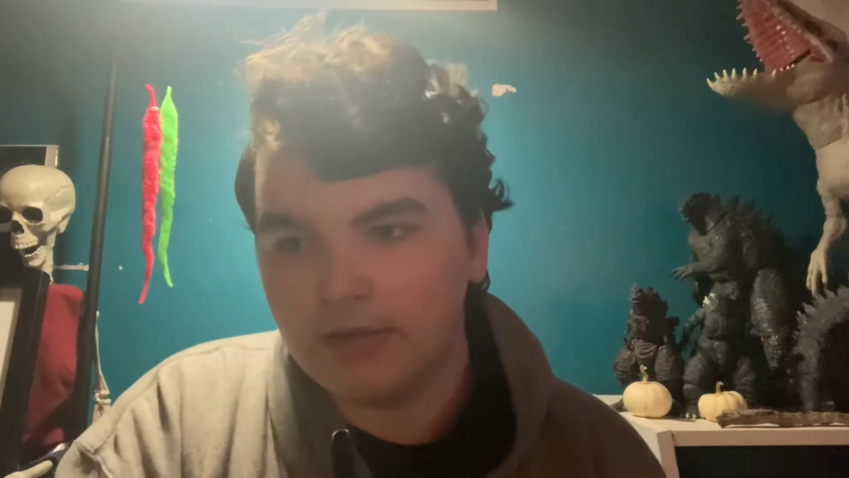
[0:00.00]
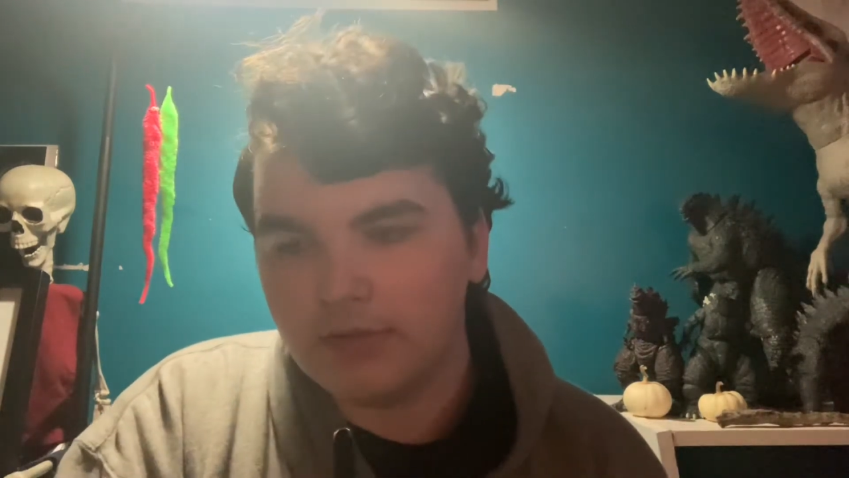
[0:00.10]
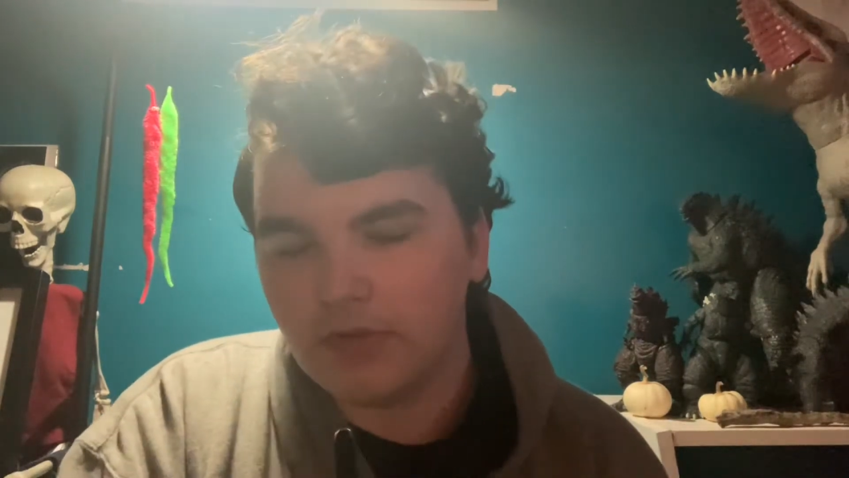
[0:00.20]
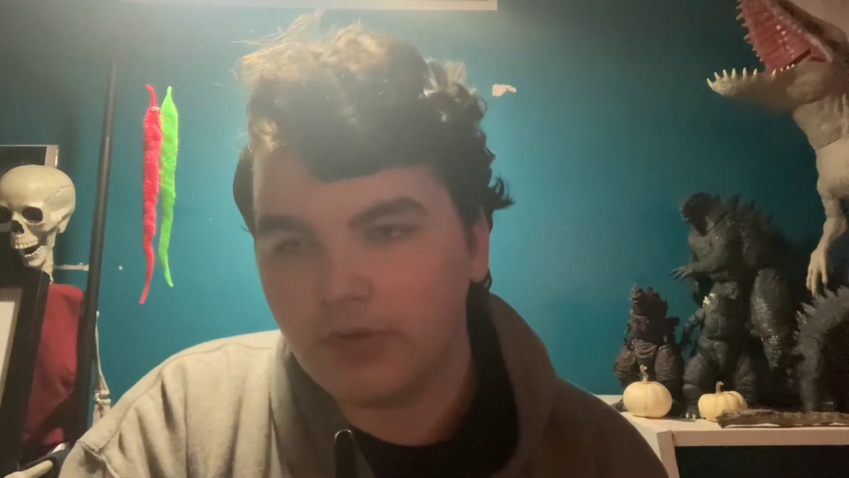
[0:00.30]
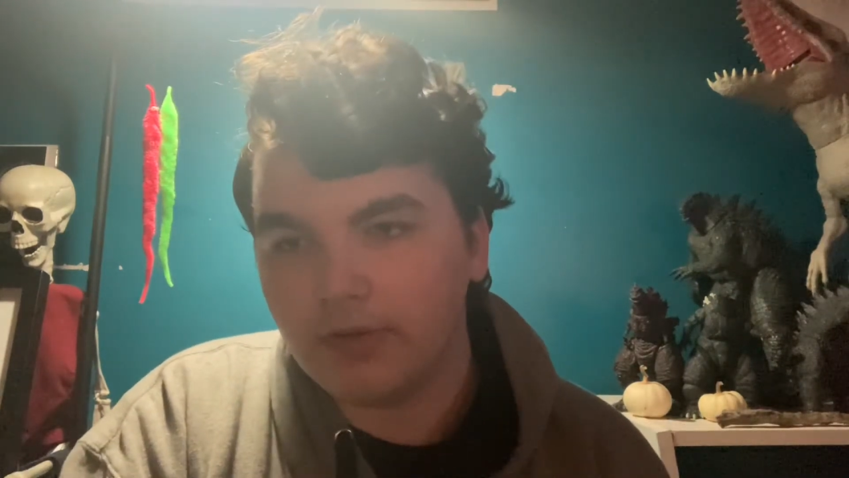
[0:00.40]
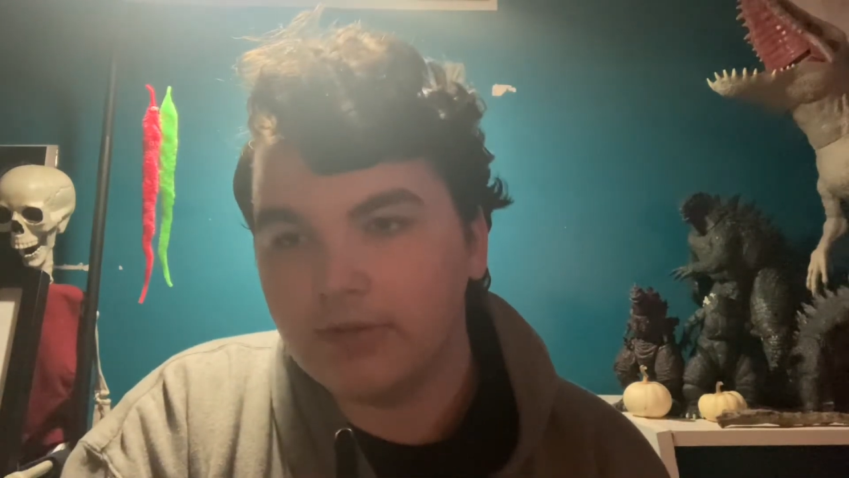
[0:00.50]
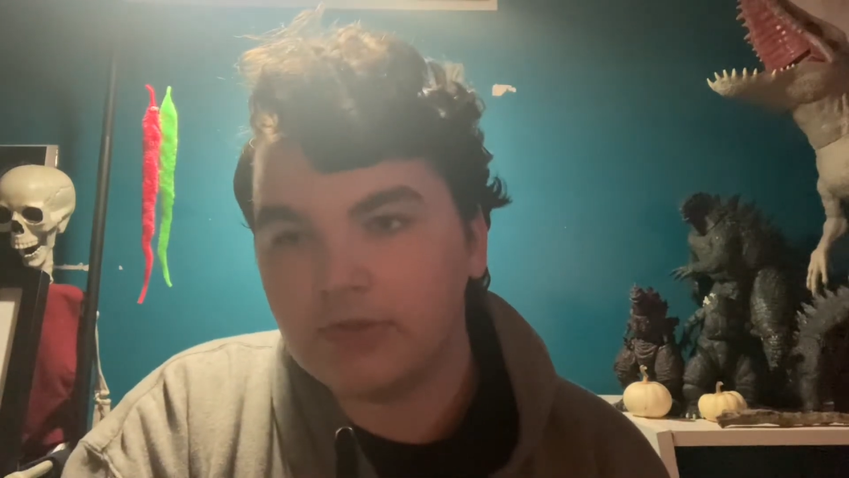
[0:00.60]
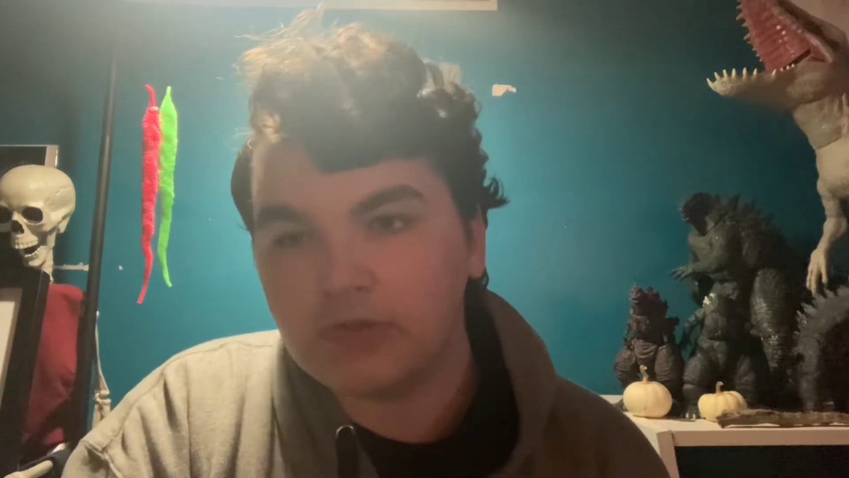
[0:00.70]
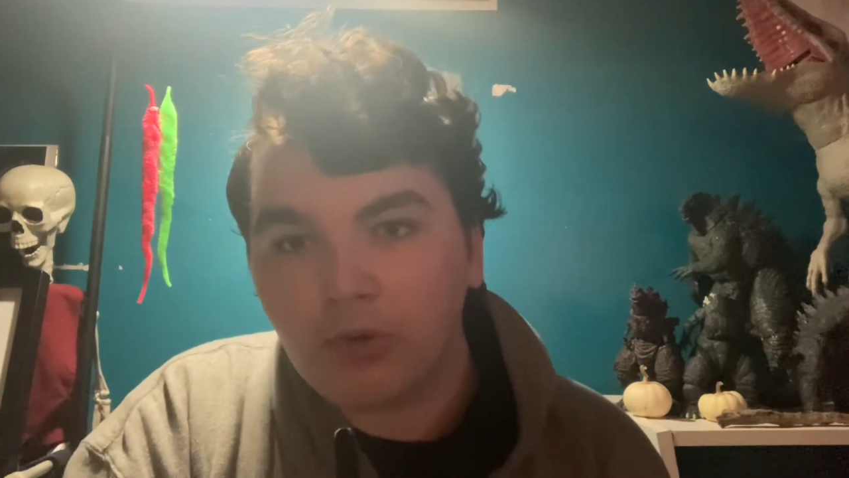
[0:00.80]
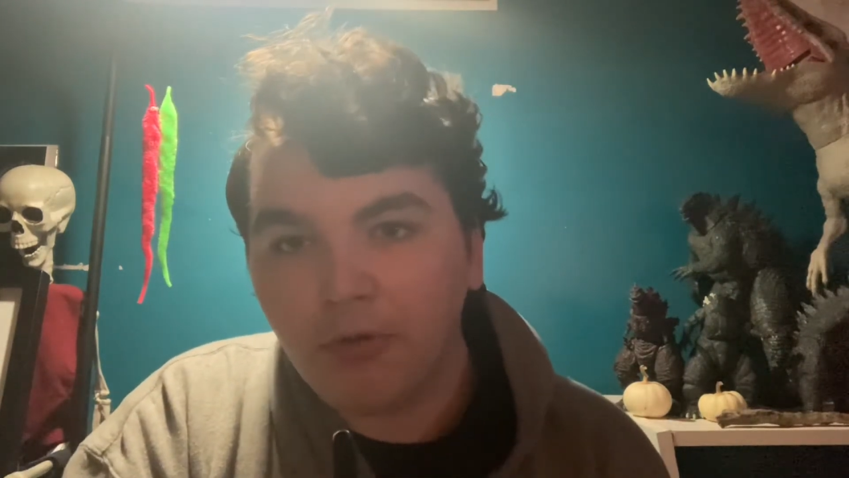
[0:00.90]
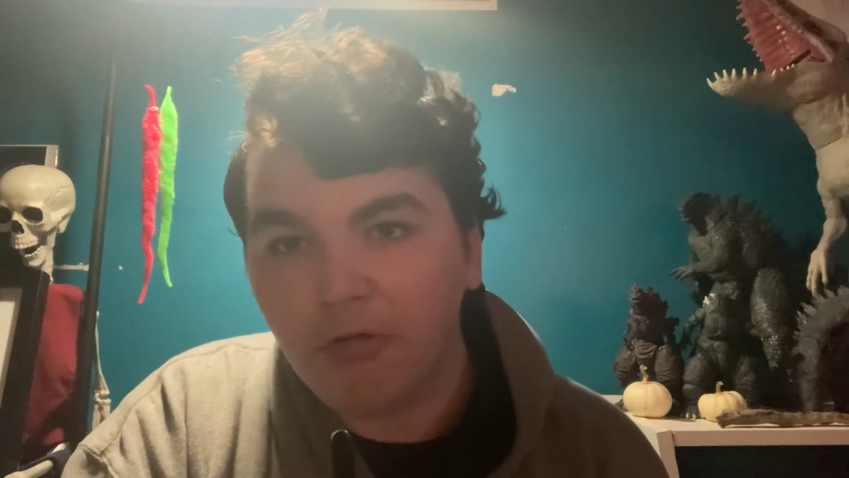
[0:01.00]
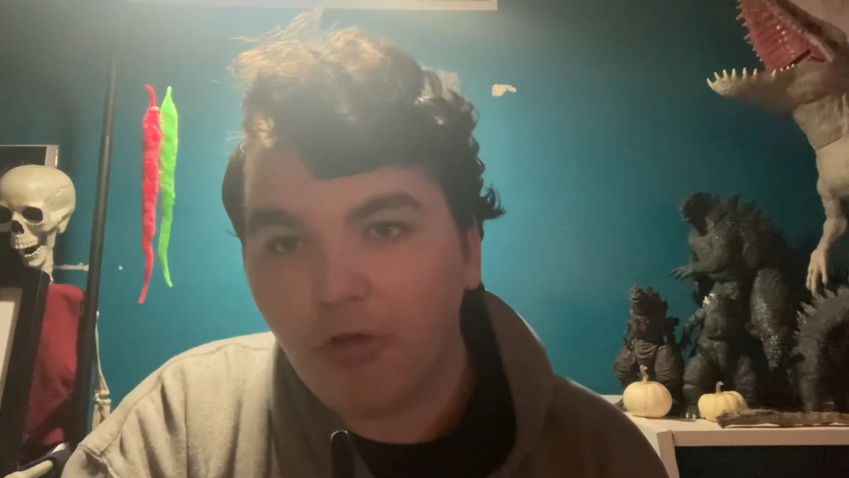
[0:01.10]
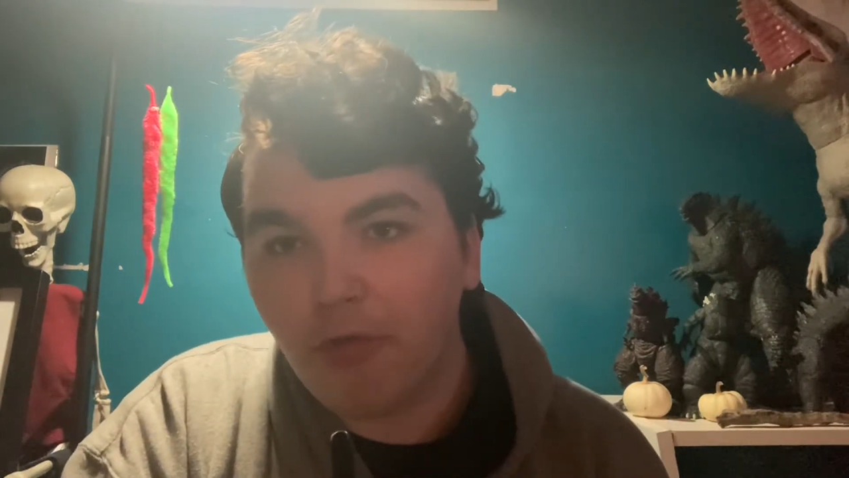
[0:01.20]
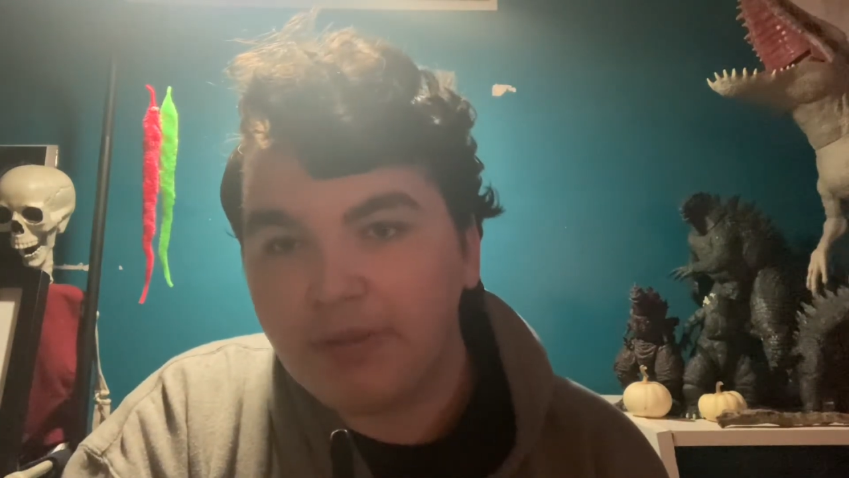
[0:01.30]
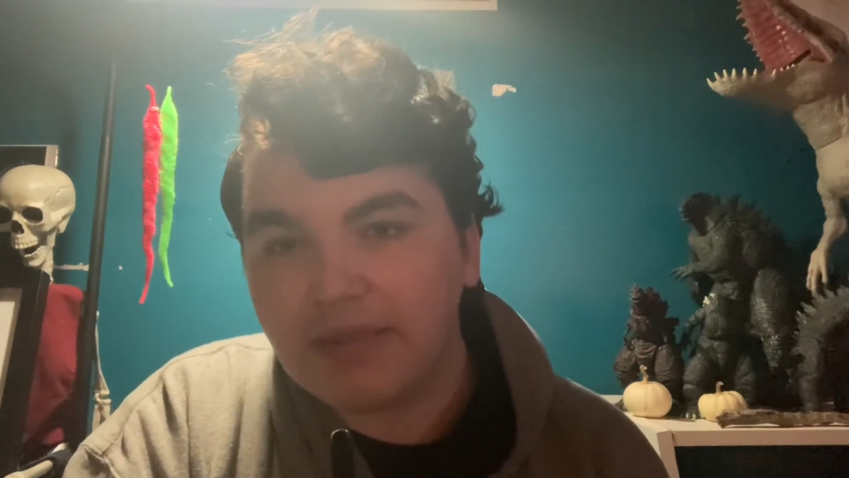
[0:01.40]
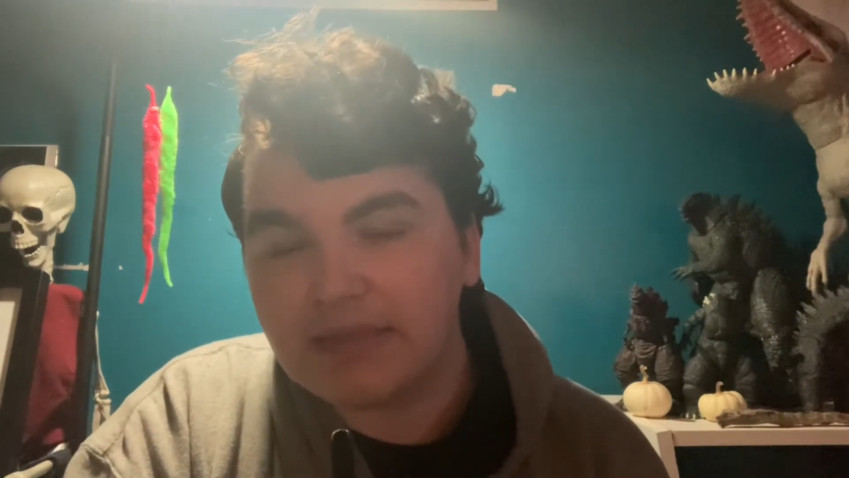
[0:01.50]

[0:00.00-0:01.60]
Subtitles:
So there's a cold opening